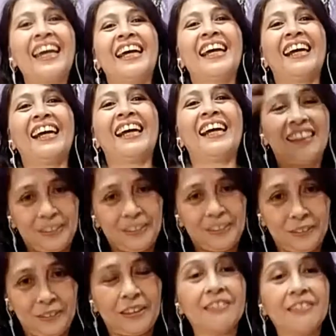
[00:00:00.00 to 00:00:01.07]
So in
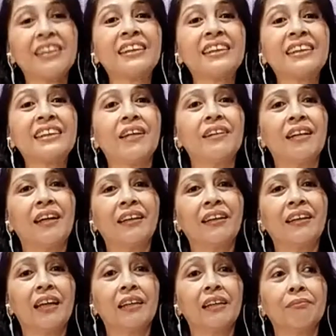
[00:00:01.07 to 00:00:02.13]
2007, I
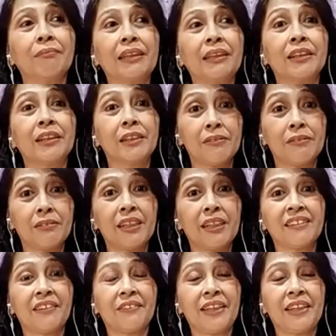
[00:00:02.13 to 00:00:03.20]
got my certificate,
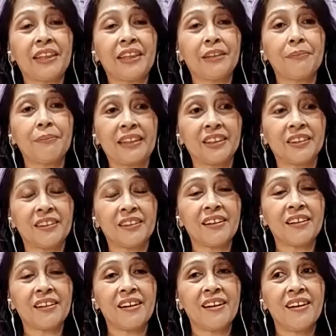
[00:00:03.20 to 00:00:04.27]
a Reiki master.
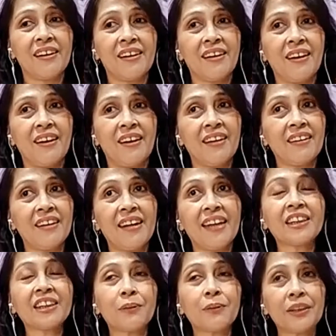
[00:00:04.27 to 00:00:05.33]
And the
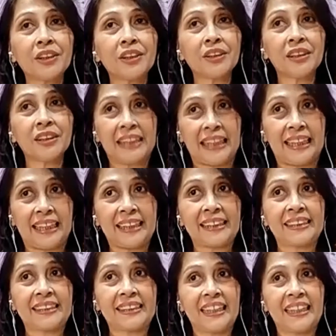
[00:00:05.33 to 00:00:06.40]
next question
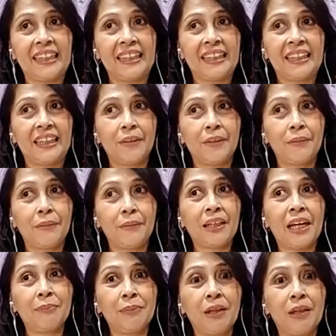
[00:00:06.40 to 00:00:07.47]
is, will I
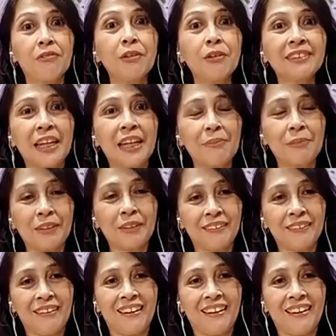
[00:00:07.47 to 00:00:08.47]
be a full-time or not?